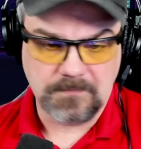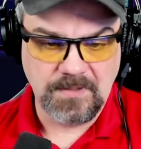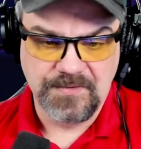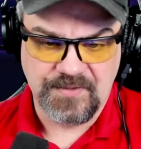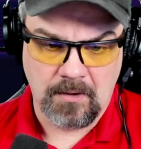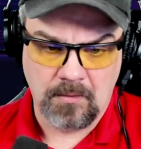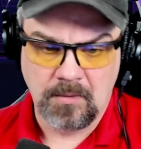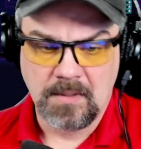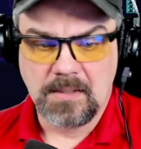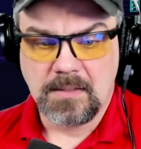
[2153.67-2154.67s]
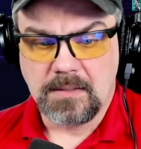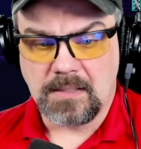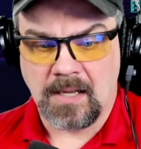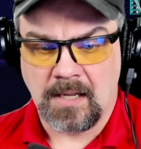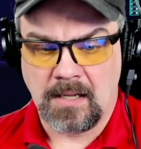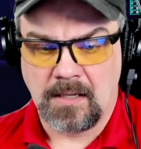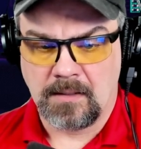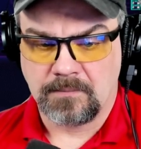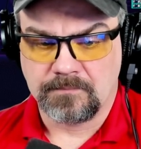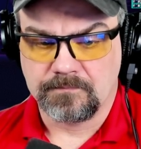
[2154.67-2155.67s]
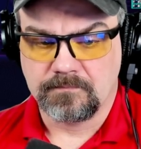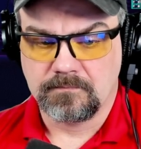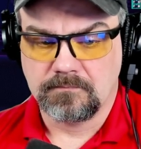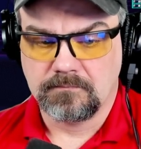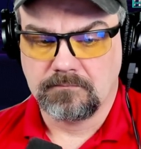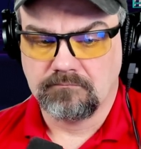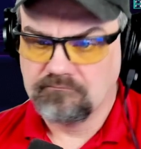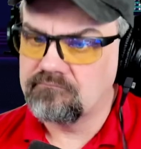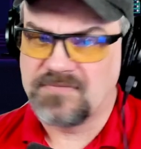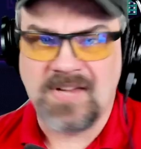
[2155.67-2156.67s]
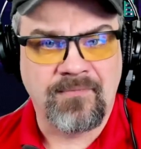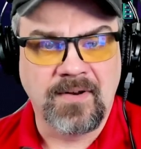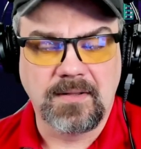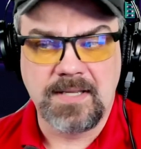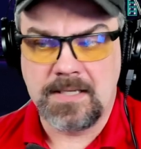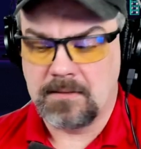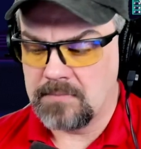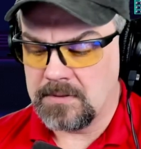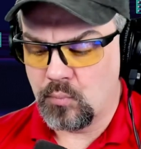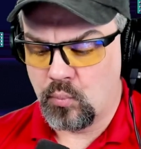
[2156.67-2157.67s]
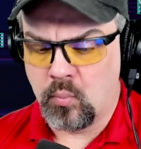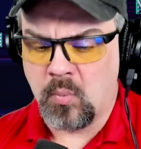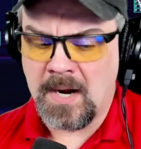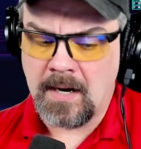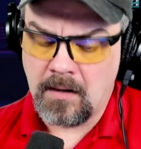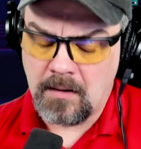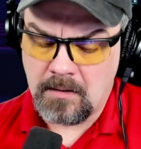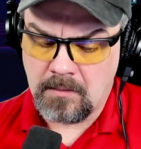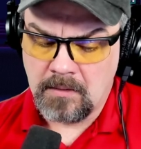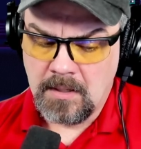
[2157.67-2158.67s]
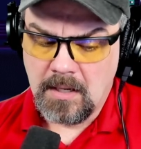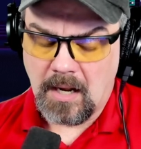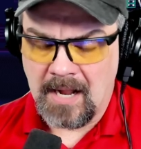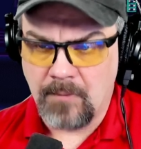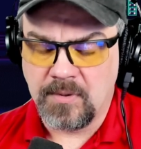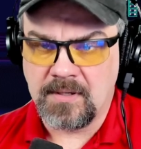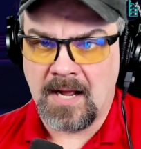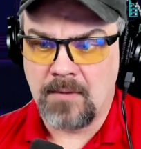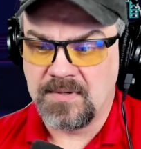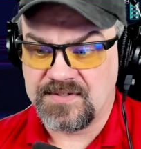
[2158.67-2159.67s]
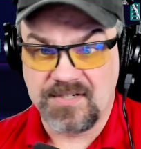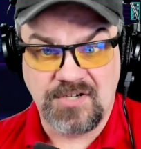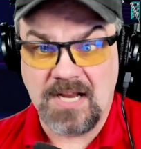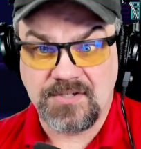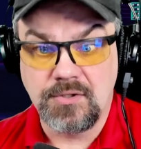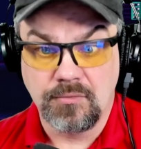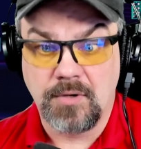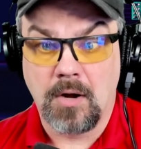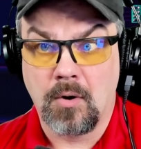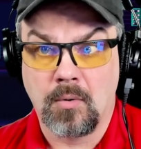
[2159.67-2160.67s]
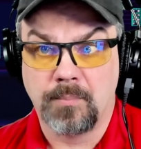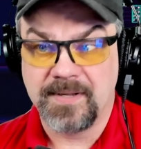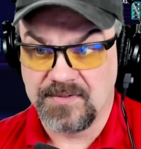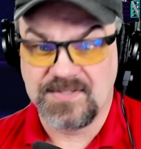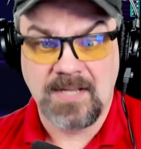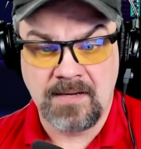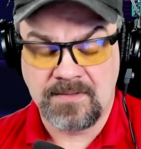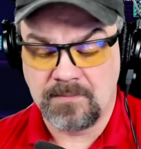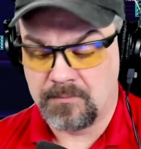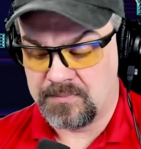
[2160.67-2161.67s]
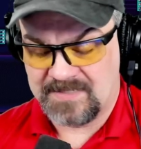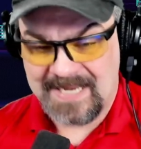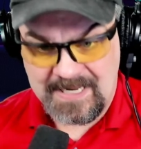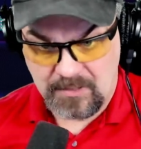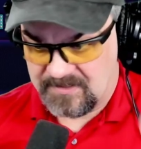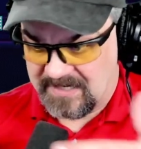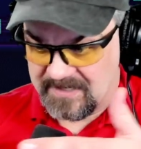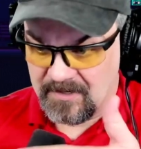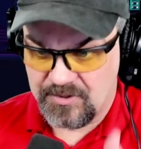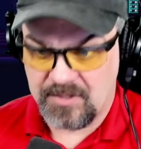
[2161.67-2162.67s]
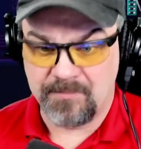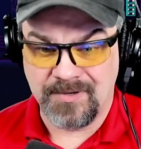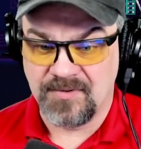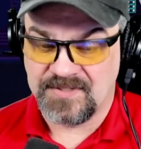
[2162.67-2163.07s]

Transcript: so um, definitely where I would I would suggest you go because take your technology because